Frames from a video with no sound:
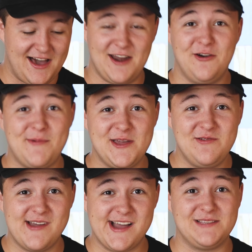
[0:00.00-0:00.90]
I don't know about
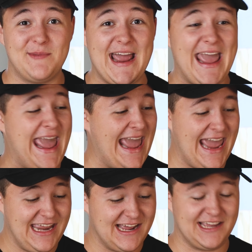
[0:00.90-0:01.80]
you guys, but I
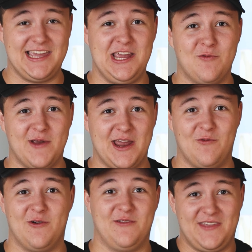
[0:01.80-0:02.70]
hate a key
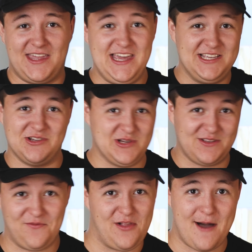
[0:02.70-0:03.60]
ring where the keys are
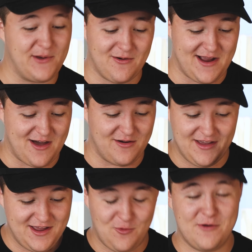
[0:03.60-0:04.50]
just flopping around.
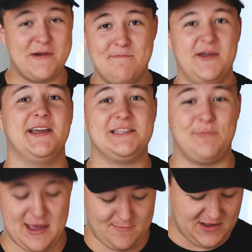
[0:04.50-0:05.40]
One of my biggest
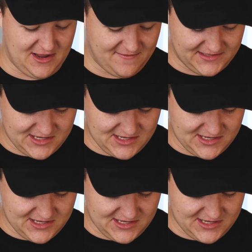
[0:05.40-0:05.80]
pet peeves.